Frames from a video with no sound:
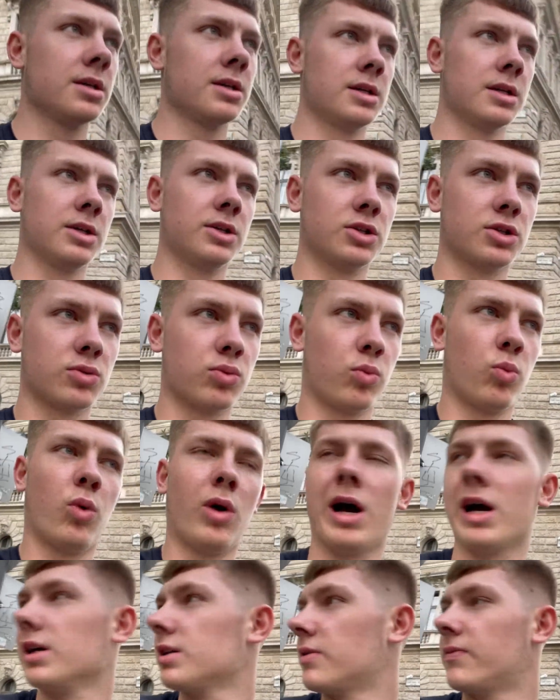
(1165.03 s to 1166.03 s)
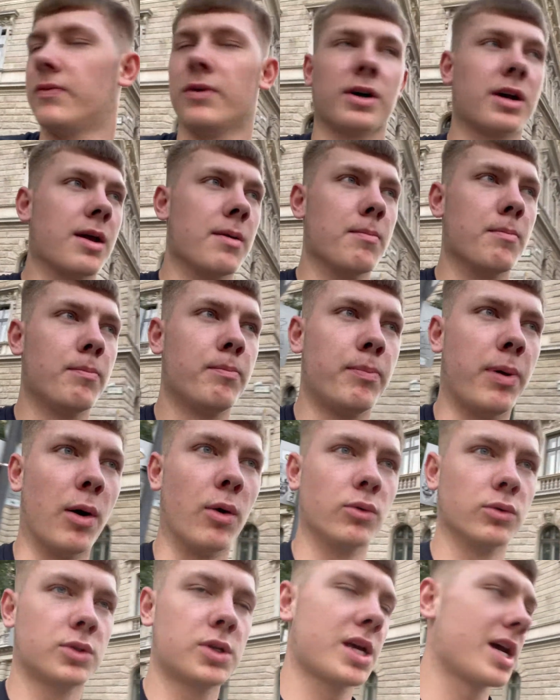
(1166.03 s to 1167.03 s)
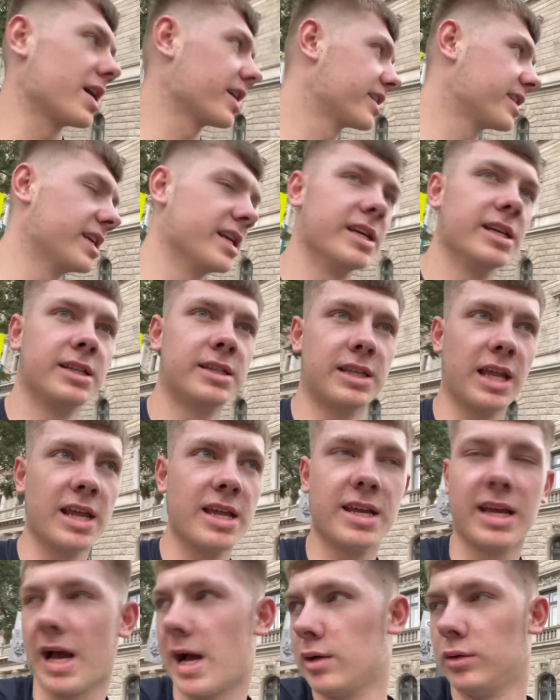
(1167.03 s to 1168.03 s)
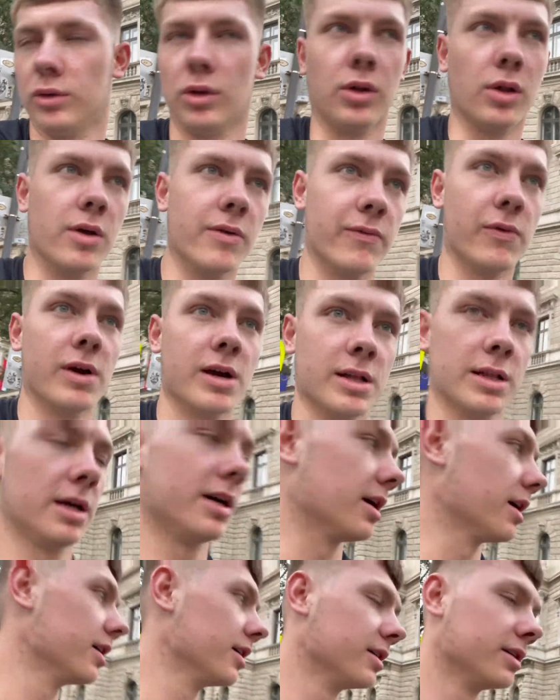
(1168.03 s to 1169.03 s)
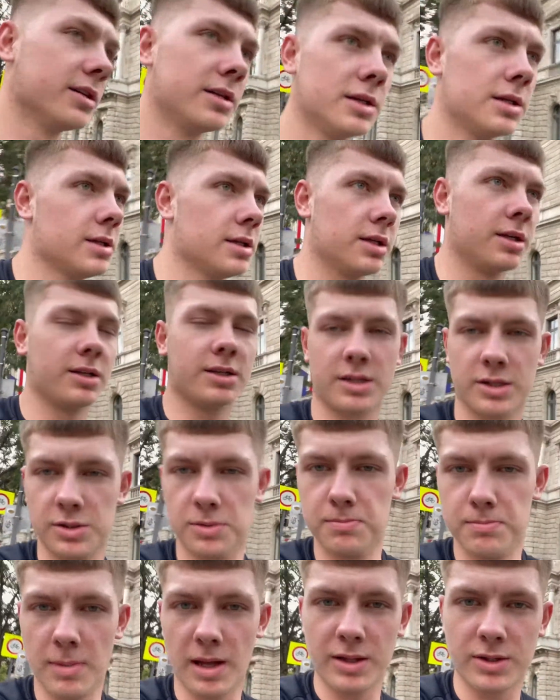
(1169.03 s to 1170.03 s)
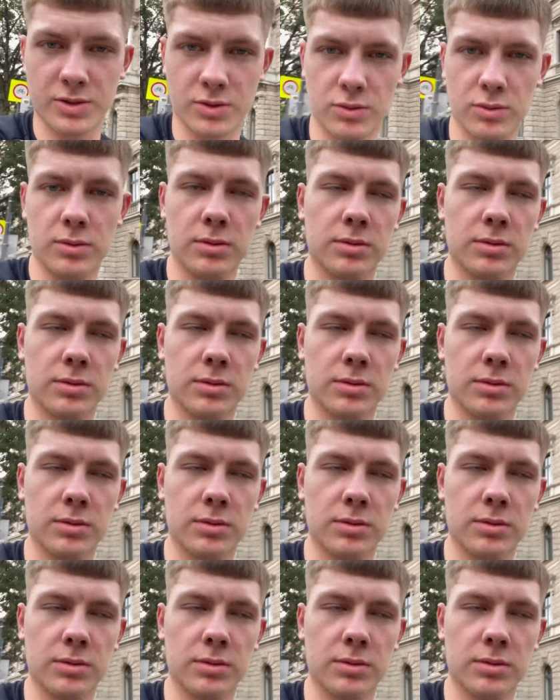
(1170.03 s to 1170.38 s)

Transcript: He just whacked fucking Bolt taxi decal all over it. Like, that's actually mental.